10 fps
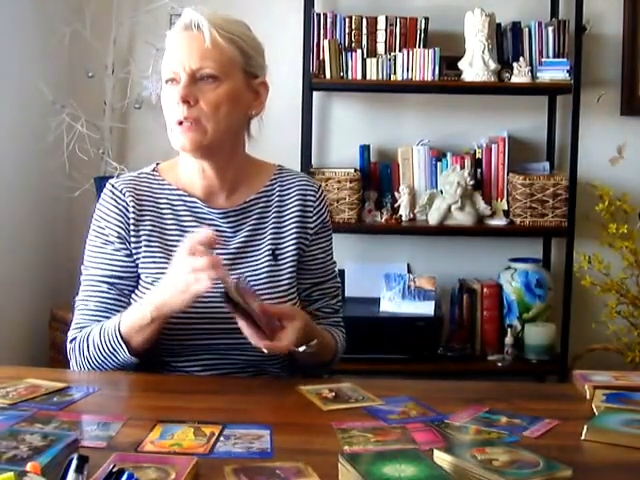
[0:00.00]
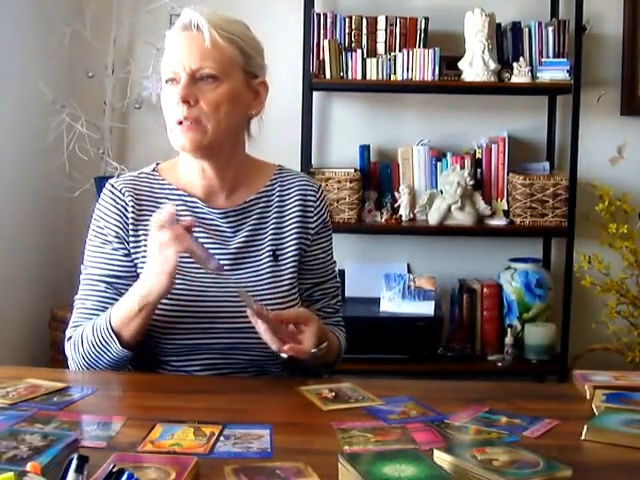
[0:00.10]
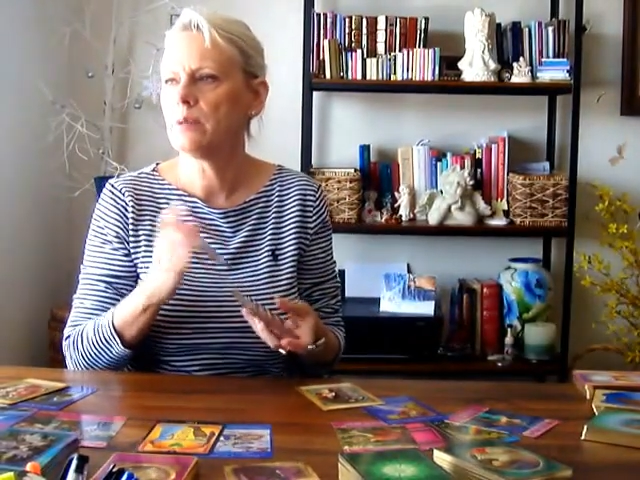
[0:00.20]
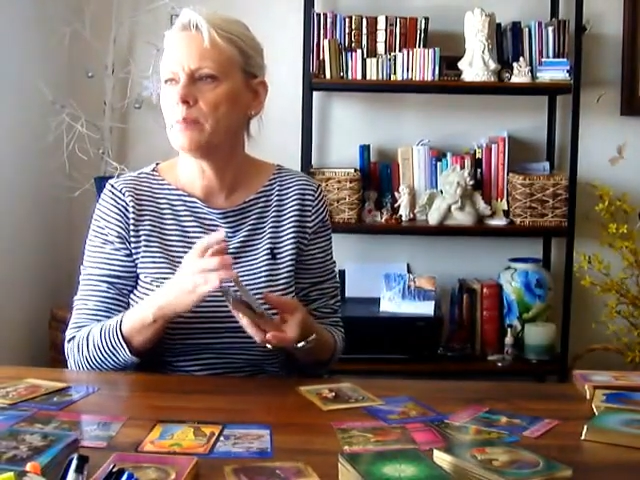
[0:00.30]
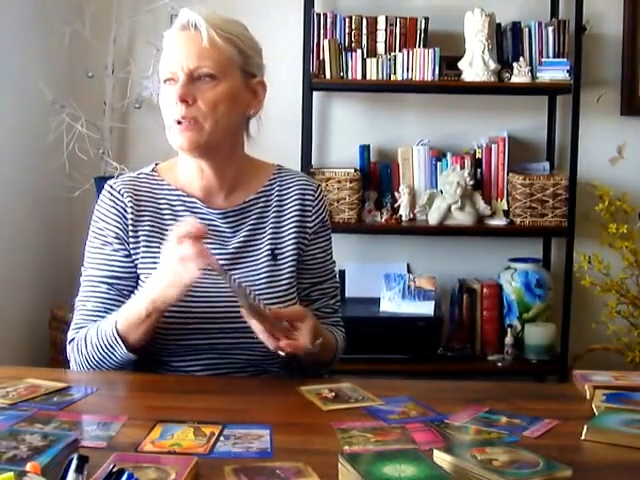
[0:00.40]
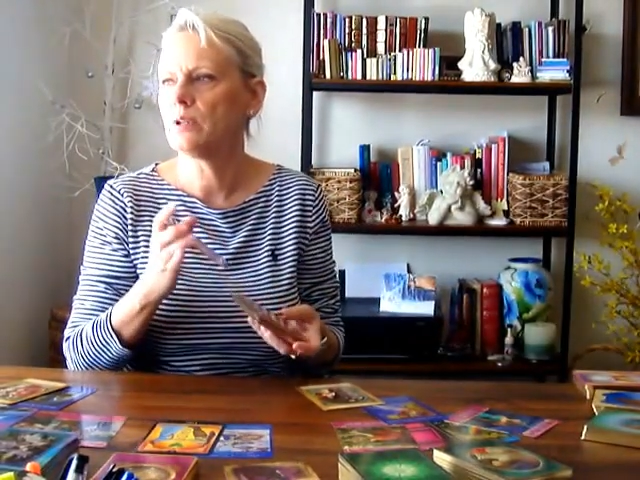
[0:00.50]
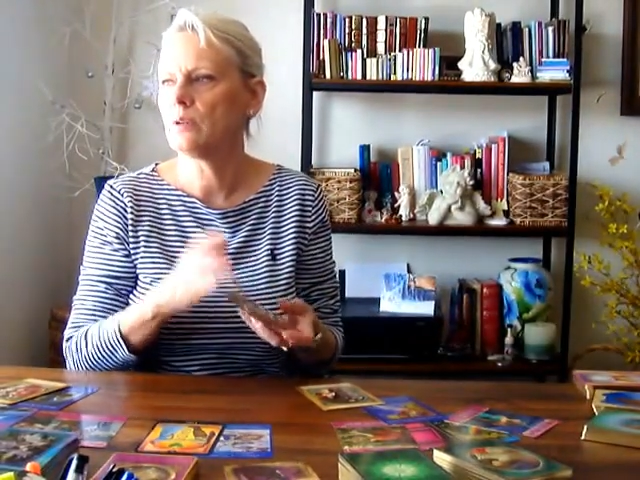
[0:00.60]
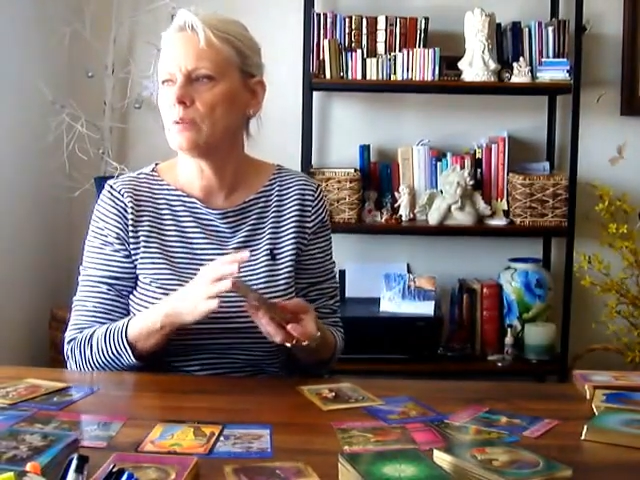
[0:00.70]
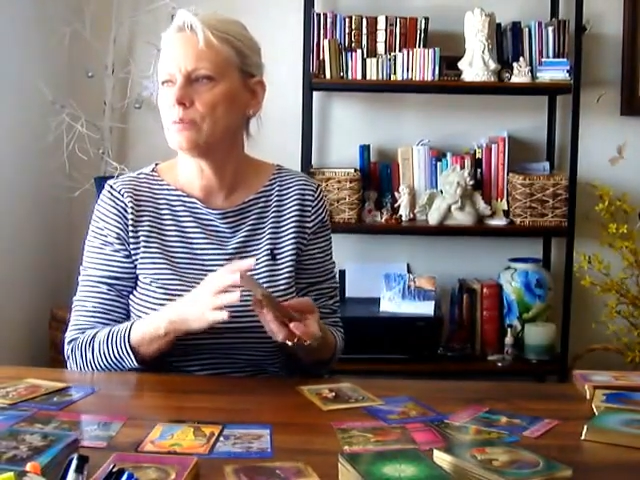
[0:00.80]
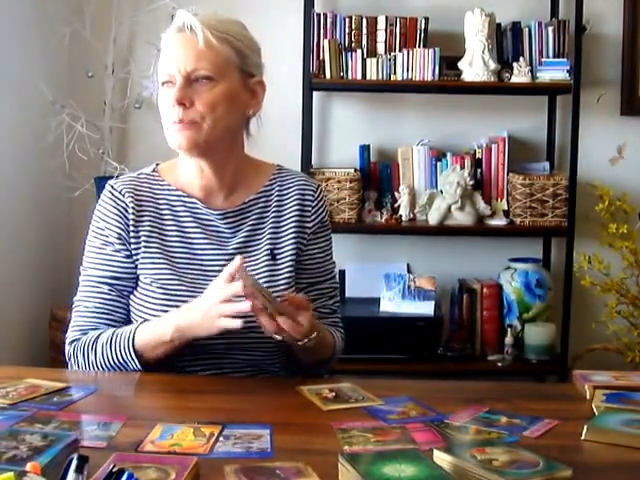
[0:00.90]
the middle.
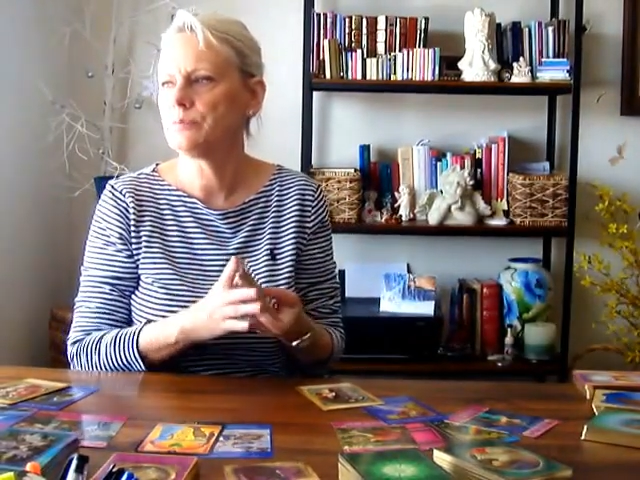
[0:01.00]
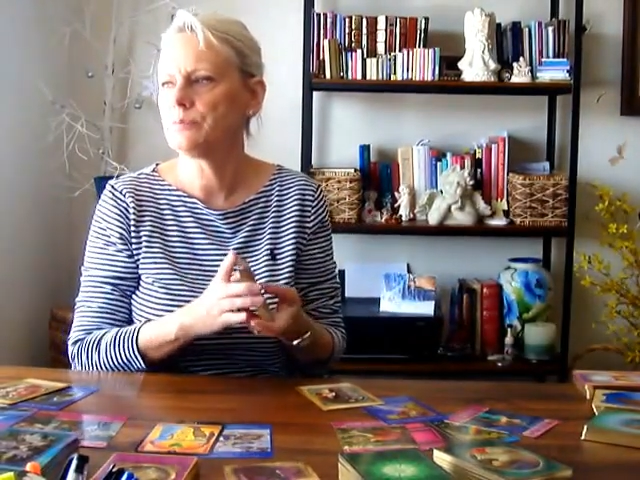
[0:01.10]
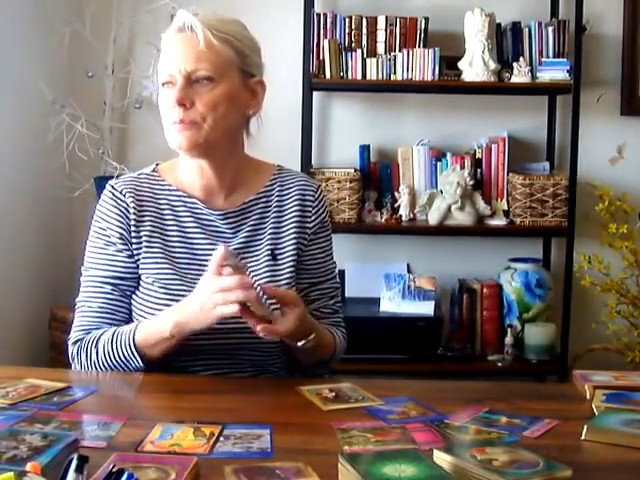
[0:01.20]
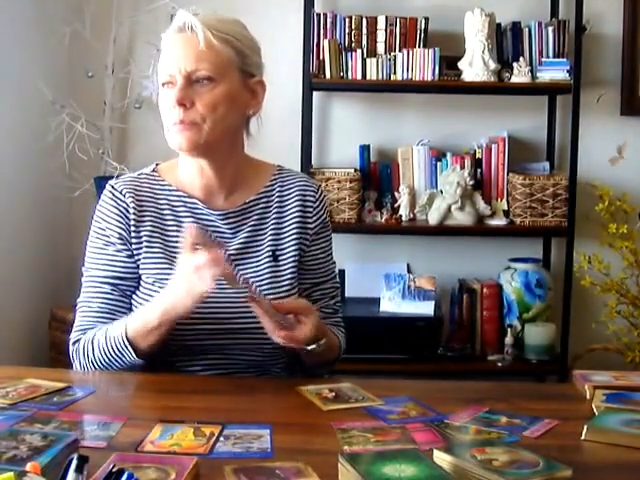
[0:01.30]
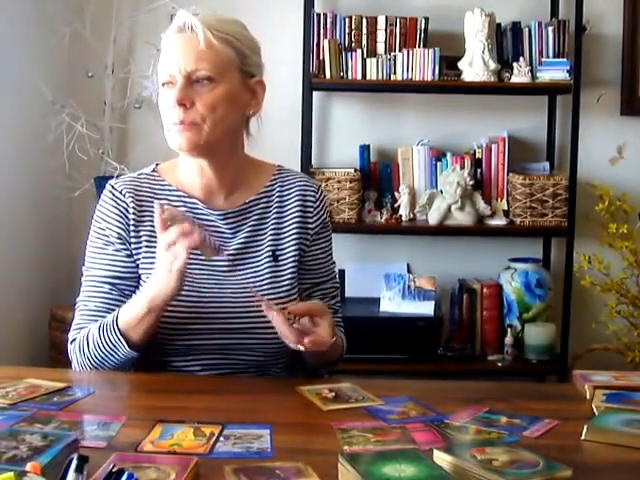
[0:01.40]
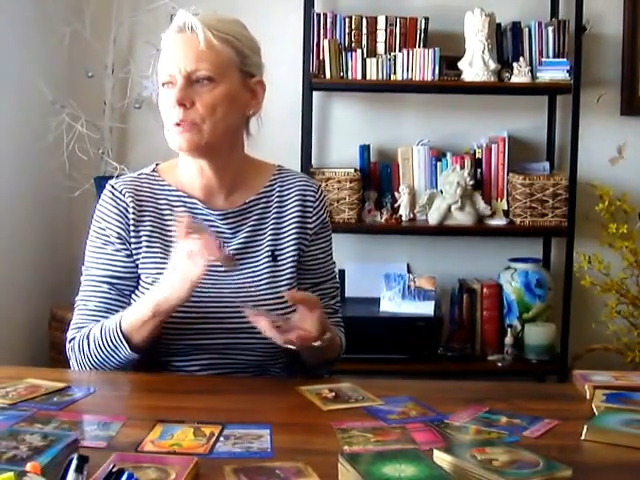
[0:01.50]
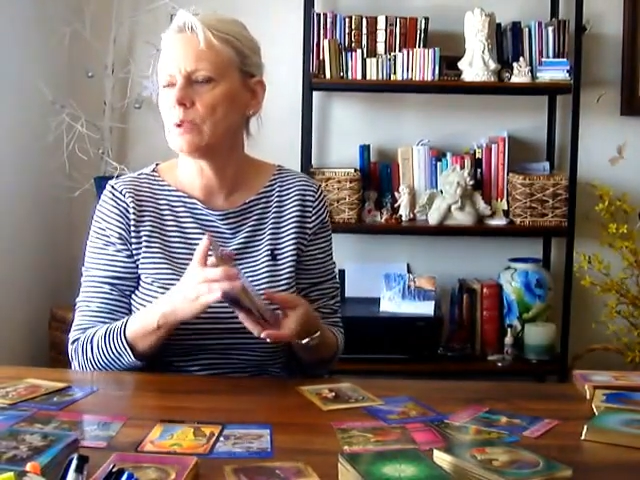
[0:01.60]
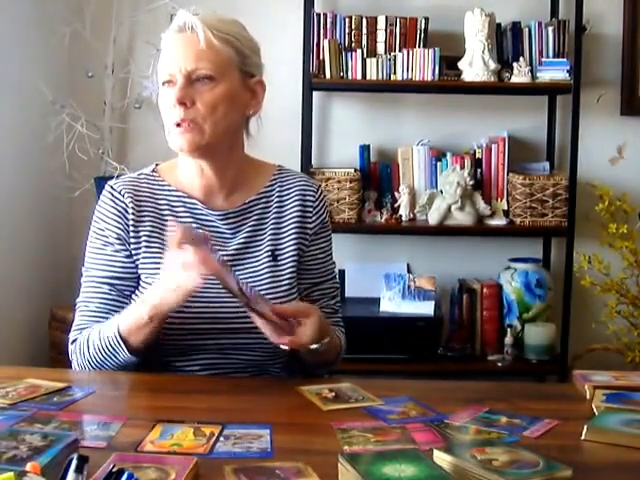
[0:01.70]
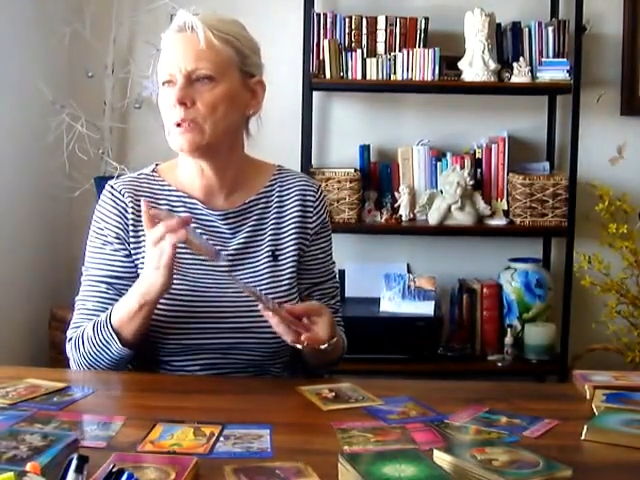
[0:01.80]
What are